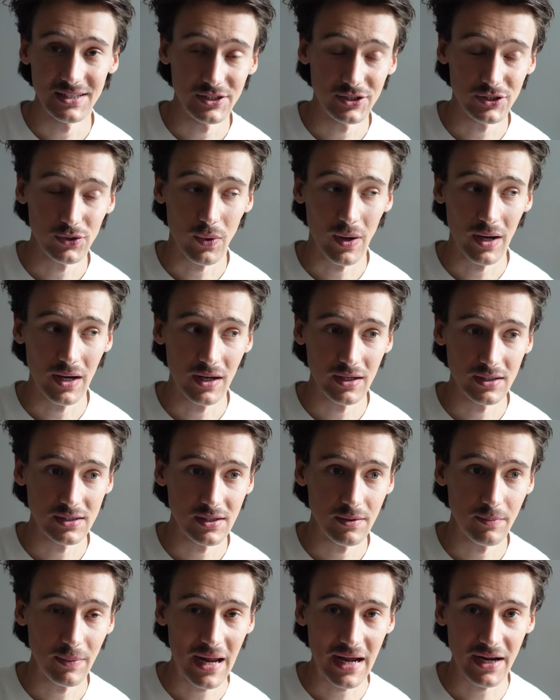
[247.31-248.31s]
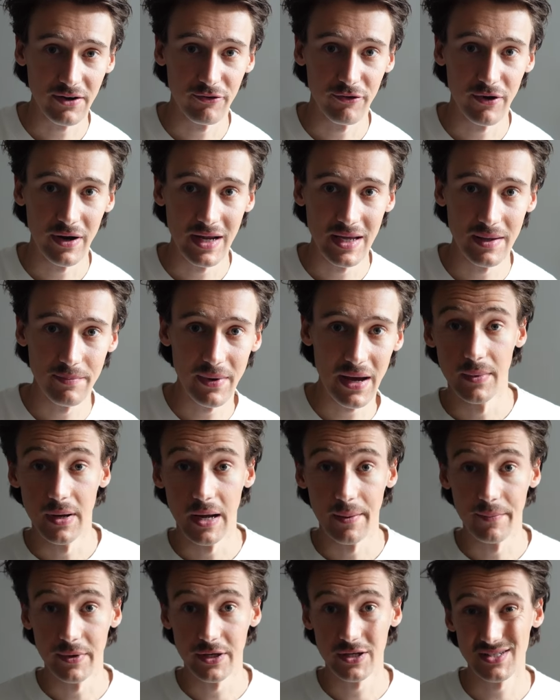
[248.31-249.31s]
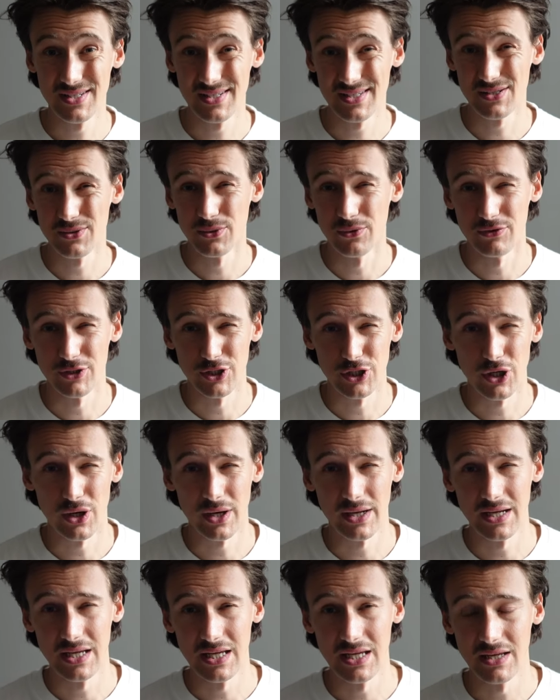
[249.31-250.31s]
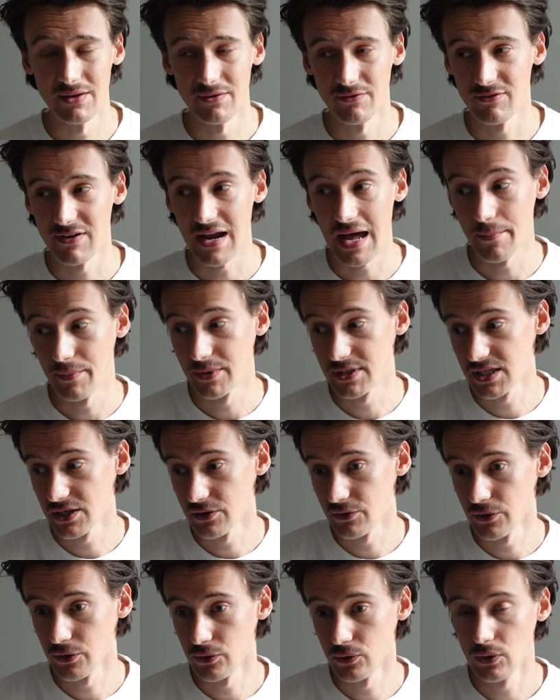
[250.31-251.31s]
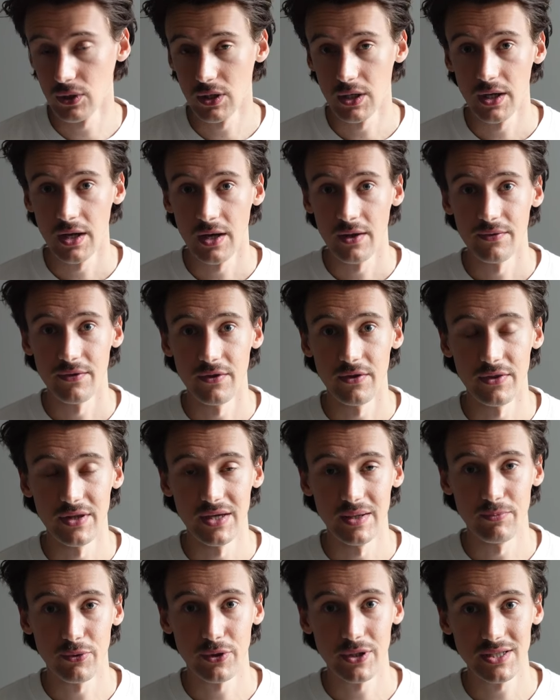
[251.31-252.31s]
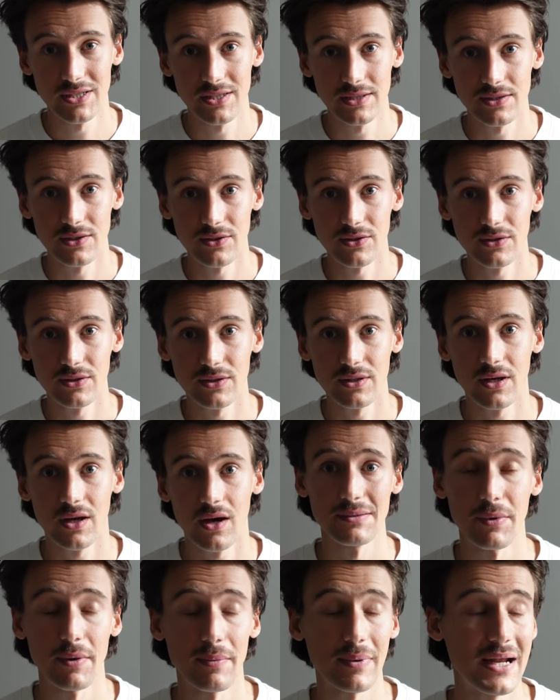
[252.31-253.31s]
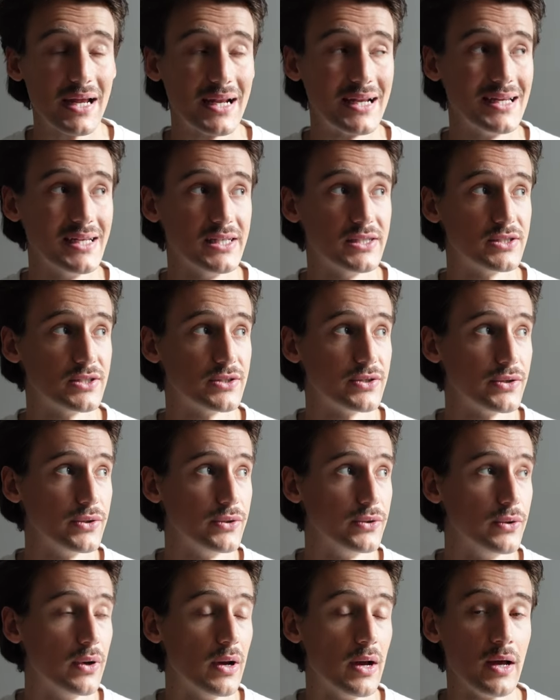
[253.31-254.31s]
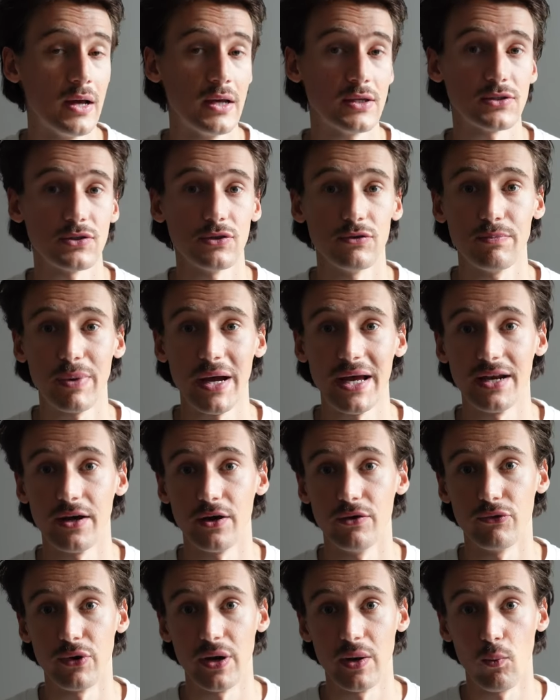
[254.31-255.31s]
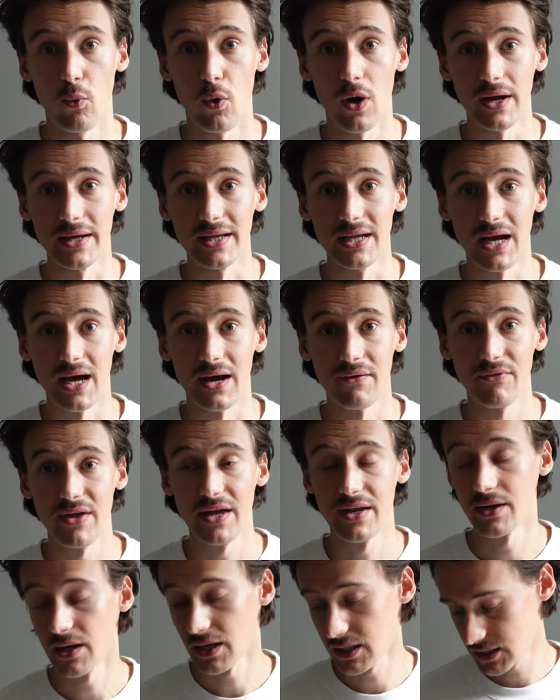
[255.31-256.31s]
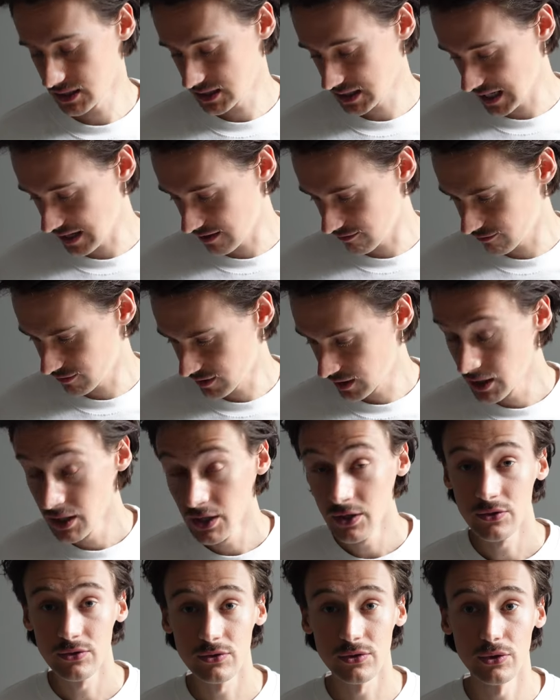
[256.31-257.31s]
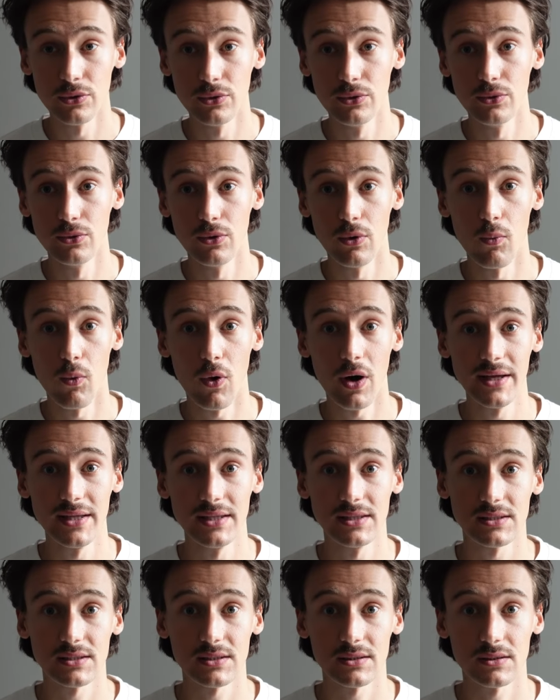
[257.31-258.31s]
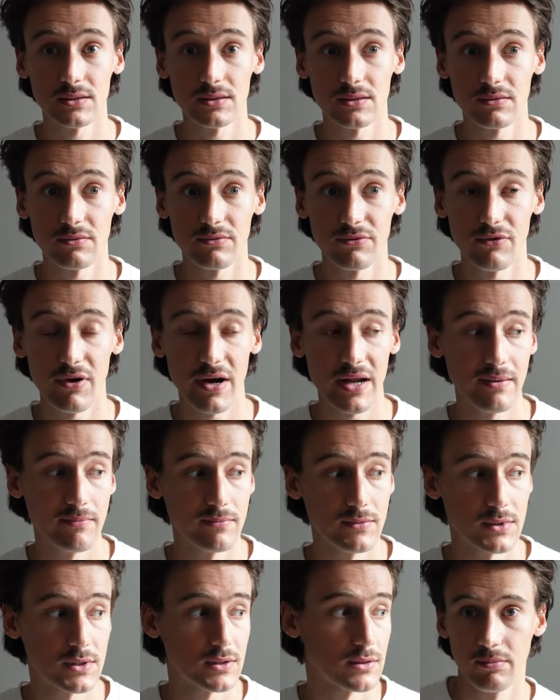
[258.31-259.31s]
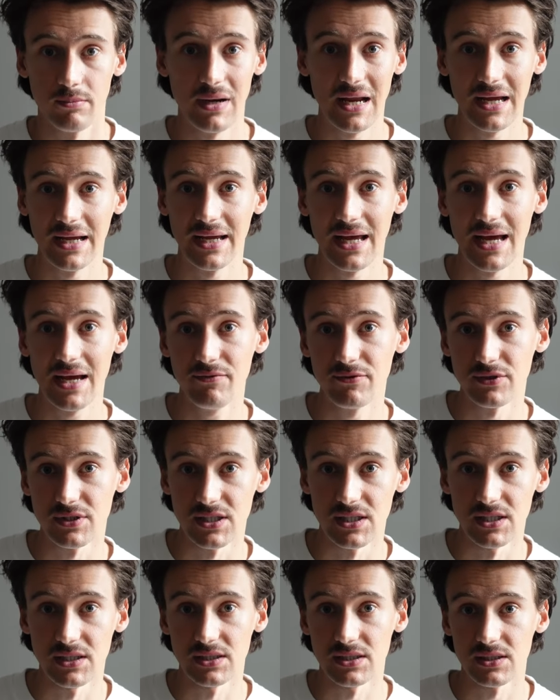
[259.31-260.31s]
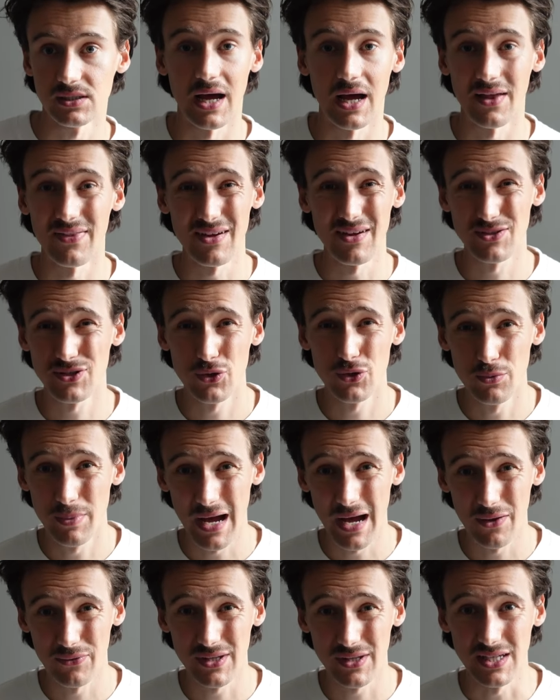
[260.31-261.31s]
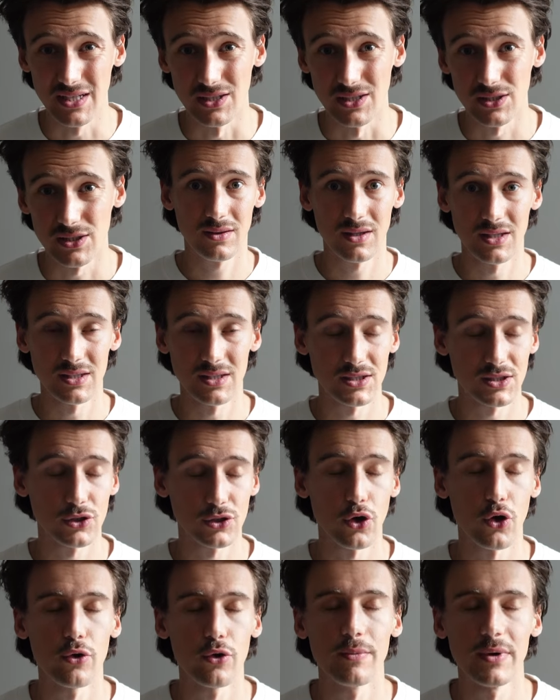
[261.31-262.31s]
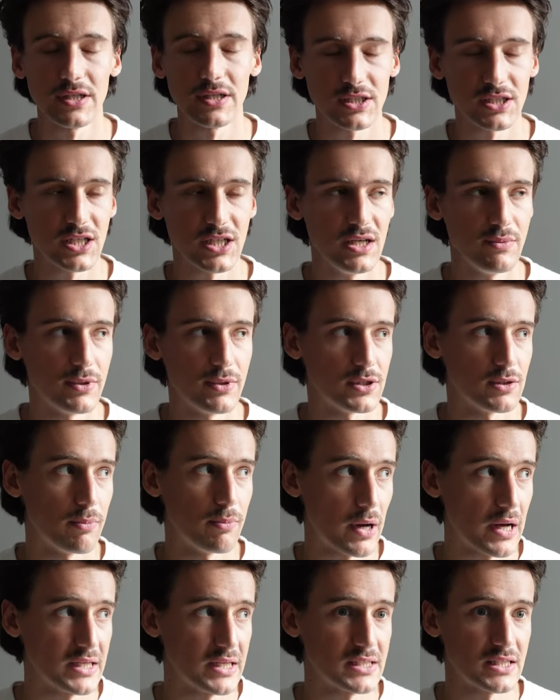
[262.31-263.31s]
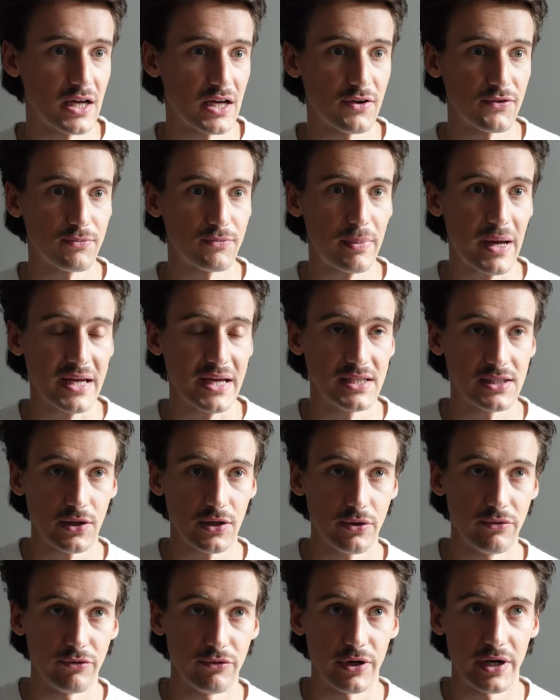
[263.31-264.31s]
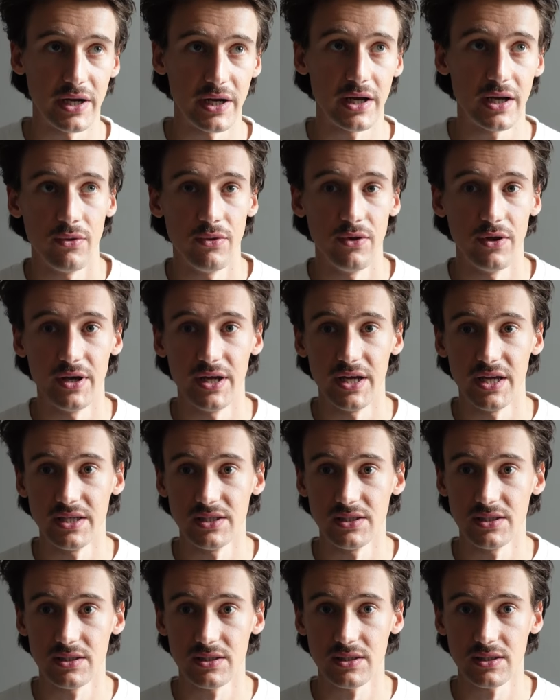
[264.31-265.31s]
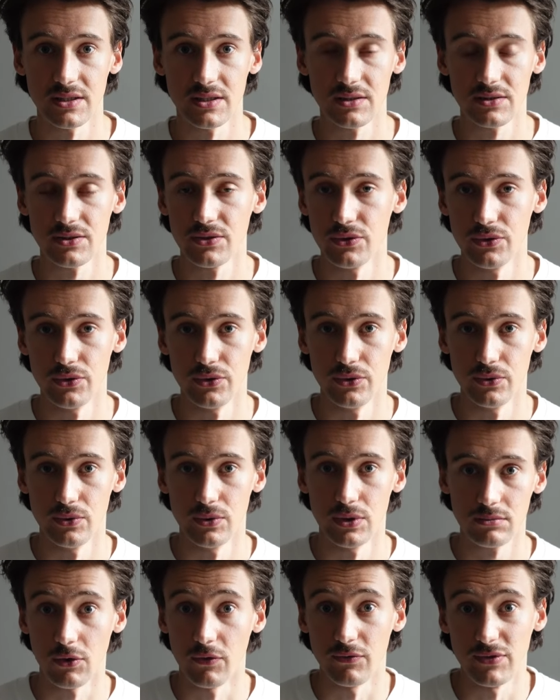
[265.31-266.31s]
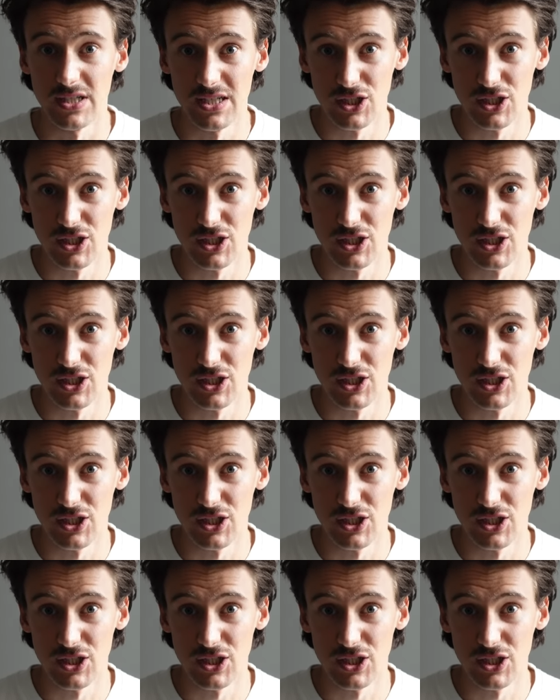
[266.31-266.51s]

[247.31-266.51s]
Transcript: just quite liked the black frame and because it's sort of a shiny flat material that the print is on, my plan is to sort of paint over it in white. And then I just have two white framed blank canvases and they're two pound each. It's so much cheaper to buy stuff, paint over it, than it is to obviously